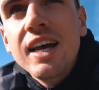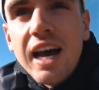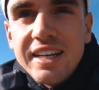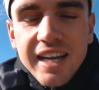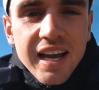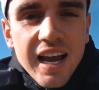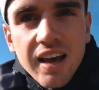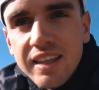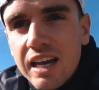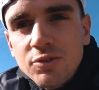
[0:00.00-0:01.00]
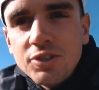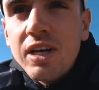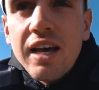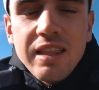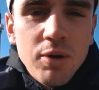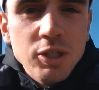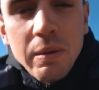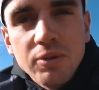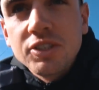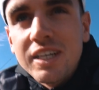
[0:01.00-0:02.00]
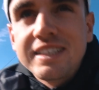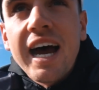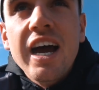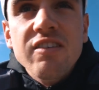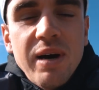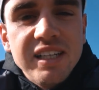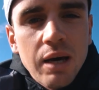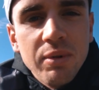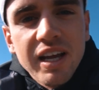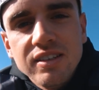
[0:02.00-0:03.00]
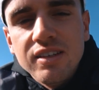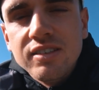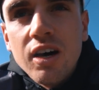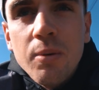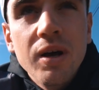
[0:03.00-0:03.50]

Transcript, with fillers: and yeah, I think I'm, I think most people are just going to die off by the time they get to the top.